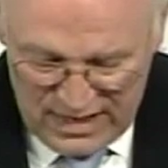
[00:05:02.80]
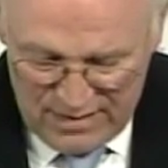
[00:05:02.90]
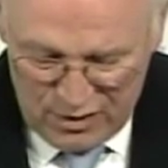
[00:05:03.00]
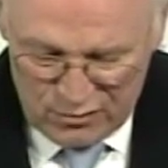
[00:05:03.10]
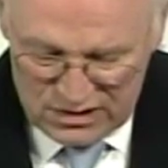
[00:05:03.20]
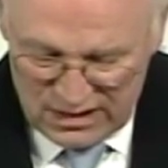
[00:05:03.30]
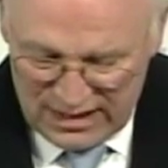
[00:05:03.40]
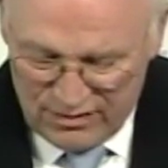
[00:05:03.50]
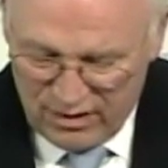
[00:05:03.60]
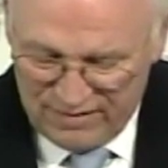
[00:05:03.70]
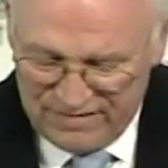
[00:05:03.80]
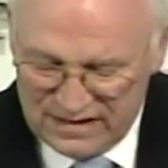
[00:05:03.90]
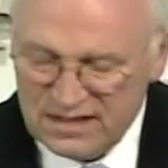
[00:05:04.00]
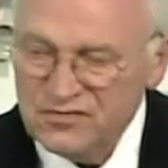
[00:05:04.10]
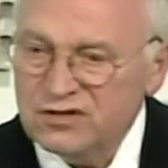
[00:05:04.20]
them, it was another
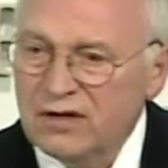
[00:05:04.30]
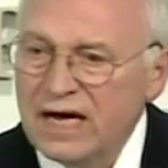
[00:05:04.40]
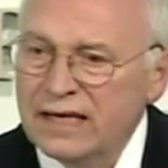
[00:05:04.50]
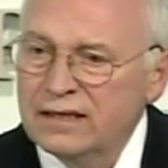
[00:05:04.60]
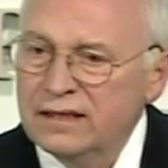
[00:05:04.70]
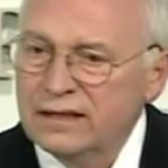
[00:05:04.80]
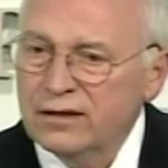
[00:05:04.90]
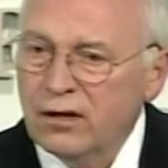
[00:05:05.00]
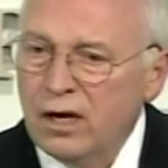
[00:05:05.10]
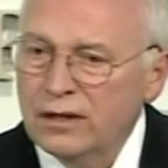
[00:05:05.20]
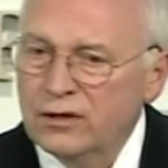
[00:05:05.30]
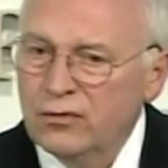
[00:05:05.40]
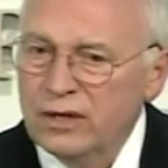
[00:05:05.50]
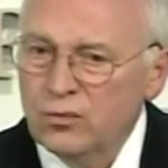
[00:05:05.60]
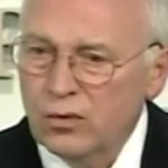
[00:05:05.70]
offensive strike in their
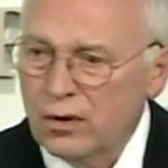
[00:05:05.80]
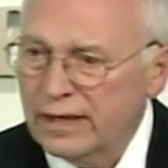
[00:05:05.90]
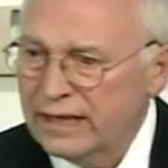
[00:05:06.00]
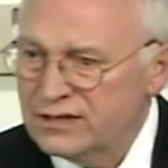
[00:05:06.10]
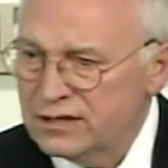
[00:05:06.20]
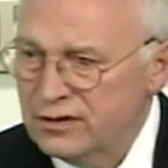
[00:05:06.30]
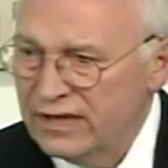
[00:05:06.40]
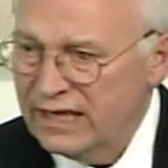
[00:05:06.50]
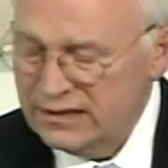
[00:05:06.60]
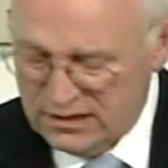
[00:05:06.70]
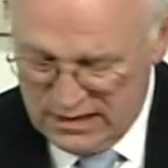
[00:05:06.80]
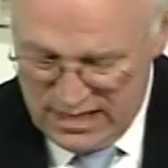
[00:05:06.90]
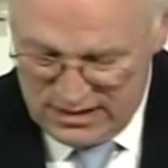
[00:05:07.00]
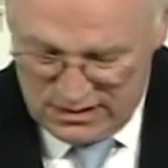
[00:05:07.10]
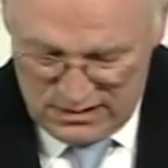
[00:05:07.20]
ongoing war against the United
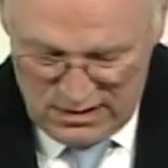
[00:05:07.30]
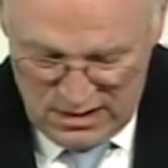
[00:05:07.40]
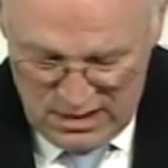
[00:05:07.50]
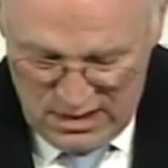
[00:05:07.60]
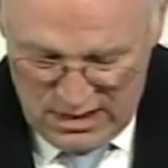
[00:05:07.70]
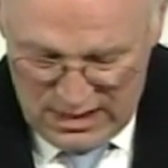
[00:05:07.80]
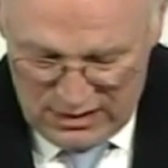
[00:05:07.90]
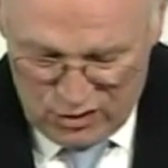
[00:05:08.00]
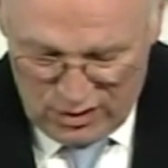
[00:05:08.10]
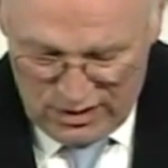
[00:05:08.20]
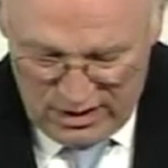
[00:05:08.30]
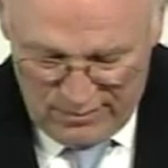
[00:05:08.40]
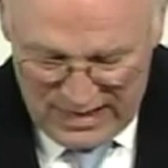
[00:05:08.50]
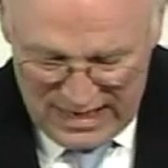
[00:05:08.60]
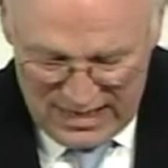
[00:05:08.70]
States. It turned
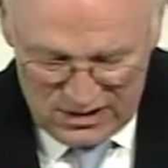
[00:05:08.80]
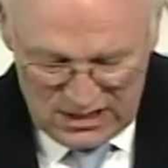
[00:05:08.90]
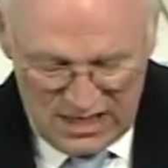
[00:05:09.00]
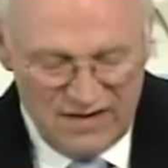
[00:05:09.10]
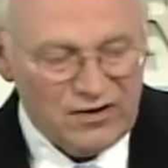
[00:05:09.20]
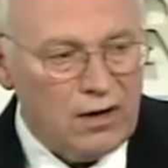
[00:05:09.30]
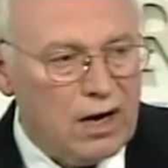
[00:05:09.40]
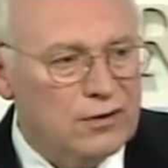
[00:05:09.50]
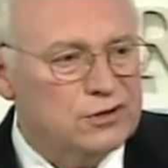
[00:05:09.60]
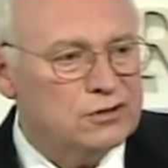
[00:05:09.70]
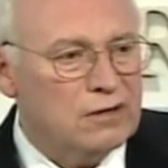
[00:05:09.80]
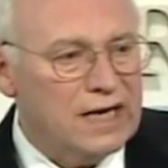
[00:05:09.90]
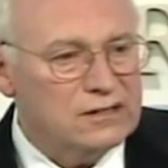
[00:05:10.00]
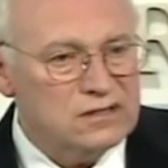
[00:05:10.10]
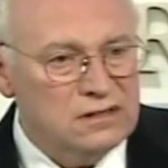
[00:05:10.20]
their minds to even harder
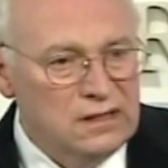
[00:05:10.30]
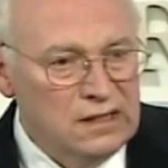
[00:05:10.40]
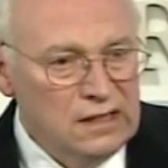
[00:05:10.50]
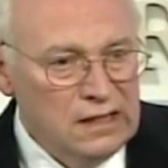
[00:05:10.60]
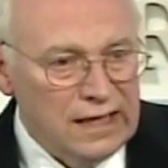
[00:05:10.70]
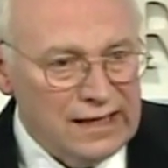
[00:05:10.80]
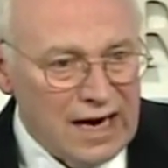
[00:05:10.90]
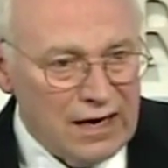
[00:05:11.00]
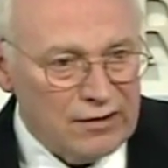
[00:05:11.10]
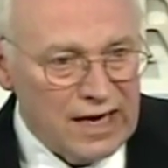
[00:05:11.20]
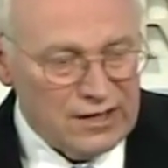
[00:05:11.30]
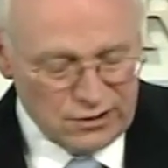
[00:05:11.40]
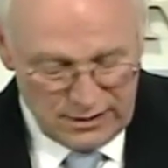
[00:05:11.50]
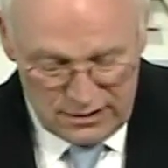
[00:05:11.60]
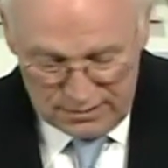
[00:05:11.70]
strikes and higher
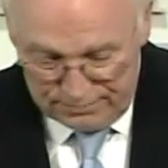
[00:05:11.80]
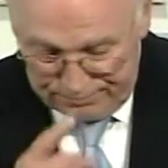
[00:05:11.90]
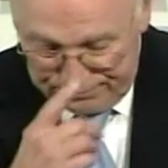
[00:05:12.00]
casualties.